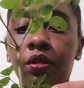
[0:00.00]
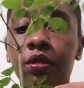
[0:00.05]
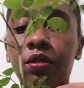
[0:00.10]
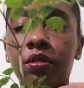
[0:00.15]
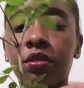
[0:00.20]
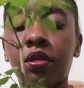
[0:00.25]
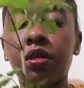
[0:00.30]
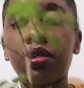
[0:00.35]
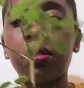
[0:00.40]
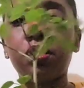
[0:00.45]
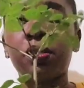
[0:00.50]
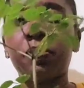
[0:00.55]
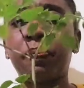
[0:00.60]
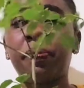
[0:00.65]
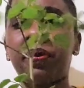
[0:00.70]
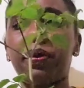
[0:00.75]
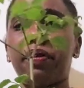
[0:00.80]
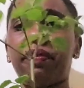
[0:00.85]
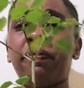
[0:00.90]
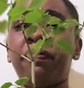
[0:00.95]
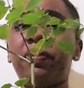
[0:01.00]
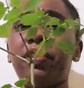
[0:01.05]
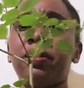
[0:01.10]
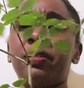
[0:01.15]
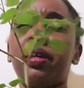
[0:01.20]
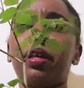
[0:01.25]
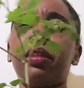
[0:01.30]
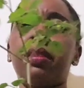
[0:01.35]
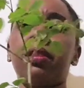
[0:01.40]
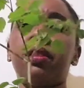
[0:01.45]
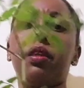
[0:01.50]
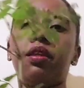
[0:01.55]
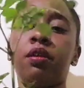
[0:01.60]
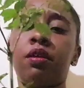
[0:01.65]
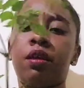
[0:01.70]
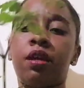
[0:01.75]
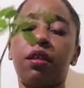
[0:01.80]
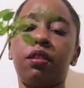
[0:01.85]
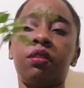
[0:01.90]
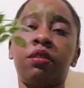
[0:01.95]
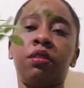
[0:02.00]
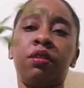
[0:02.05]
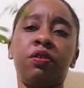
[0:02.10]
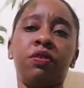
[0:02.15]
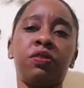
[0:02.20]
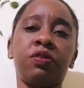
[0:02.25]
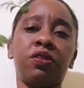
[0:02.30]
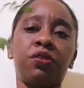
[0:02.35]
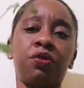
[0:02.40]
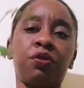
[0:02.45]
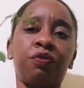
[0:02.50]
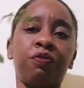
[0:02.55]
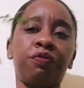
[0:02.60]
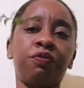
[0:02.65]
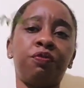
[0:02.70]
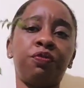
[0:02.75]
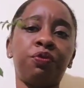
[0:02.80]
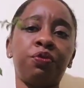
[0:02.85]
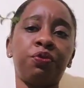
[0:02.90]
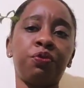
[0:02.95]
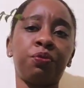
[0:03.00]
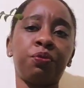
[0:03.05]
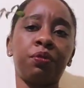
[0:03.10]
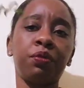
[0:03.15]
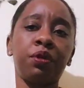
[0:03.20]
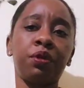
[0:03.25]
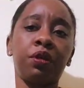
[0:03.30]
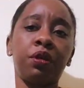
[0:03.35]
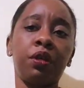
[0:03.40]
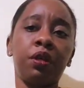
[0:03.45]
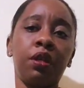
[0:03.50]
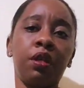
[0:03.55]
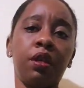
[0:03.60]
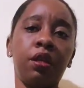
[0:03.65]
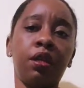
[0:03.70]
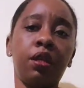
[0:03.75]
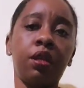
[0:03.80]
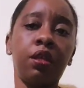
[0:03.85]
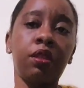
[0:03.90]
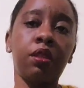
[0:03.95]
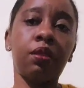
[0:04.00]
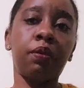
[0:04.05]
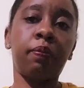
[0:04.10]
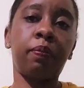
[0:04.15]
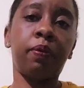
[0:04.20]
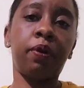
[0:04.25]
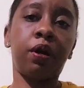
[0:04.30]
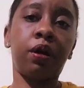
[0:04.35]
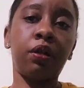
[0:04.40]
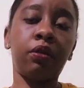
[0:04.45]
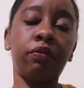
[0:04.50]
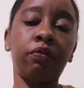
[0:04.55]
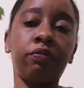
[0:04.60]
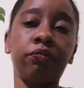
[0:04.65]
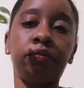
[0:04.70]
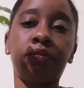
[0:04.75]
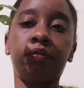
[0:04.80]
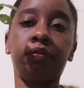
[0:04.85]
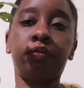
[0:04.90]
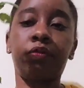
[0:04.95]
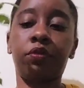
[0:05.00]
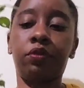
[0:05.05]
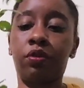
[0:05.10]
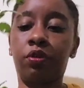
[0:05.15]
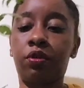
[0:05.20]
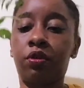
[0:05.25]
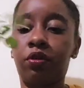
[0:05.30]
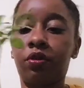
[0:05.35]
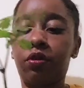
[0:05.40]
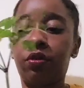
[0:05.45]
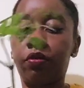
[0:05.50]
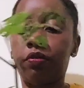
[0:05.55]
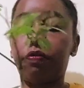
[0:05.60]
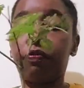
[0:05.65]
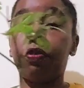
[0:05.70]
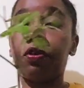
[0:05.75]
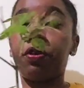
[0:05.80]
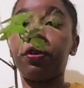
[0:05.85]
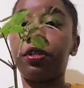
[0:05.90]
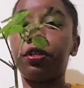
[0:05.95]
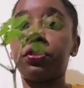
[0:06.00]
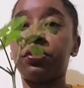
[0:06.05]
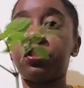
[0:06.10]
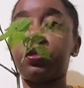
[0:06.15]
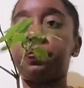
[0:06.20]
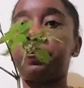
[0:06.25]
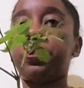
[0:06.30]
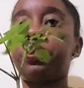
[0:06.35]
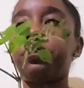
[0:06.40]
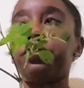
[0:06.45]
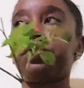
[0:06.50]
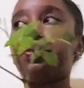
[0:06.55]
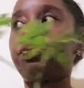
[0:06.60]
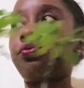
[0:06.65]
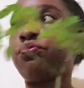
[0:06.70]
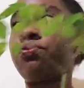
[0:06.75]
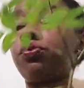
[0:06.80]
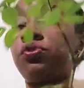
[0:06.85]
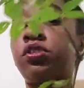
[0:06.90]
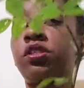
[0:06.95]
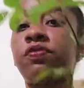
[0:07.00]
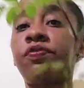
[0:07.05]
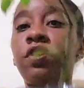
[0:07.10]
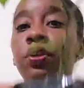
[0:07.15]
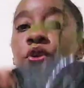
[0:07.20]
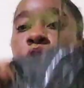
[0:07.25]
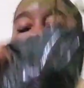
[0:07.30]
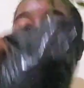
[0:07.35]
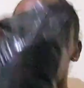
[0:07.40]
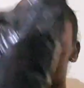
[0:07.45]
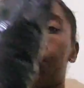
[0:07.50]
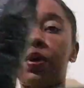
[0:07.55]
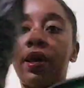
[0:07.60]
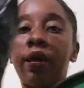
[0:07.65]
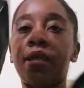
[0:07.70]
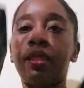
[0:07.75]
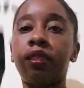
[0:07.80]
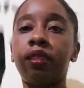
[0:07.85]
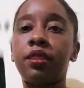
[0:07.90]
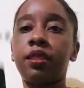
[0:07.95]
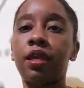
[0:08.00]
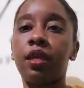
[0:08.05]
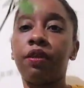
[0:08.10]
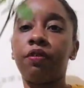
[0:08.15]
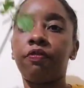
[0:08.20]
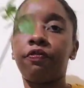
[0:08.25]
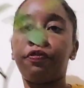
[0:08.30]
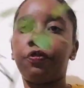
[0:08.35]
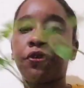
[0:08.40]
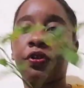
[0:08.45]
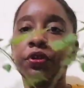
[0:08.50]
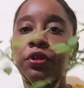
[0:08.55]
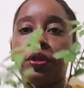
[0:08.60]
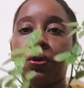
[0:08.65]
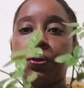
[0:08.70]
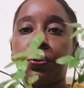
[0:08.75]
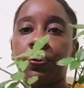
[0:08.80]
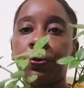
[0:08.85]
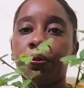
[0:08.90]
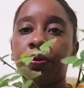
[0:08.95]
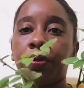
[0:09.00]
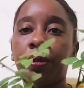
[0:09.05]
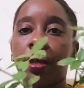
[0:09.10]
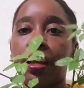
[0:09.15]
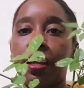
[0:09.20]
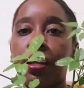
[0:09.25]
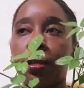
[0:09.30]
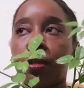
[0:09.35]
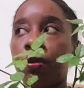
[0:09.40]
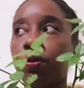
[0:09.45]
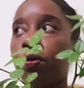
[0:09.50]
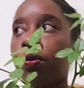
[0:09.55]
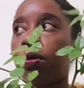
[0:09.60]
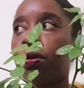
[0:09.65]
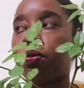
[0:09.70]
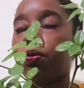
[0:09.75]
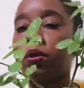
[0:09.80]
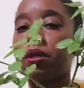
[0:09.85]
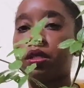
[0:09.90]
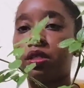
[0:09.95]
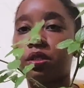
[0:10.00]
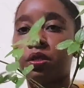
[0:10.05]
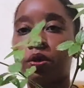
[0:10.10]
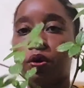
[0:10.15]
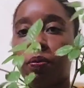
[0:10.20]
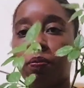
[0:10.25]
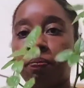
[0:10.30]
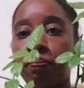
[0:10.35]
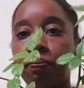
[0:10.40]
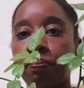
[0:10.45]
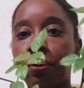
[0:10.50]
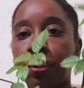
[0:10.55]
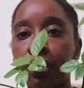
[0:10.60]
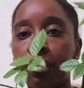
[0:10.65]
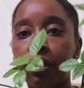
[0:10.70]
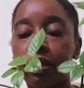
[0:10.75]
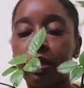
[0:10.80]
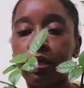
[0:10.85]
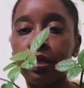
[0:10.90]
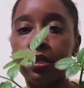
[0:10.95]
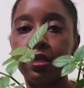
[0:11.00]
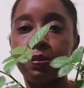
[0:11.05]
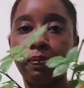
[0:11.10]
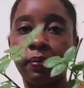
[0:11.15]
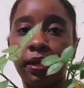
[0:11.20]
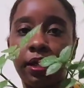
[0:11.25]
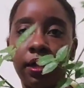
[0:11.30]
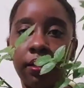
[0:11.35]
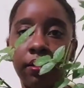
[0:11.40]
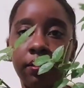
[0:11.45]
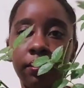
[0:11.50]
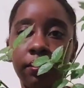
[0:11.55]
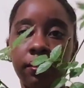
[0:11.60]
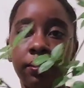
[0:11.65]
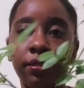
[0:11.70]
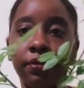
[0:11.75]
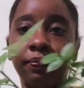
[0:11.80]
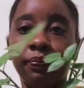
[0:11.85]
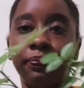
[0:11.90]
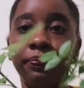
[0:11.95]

So it's perfect, I think, and there is enough room in the pot for it to spread its roots for now, and then further down I can always uppot this plant.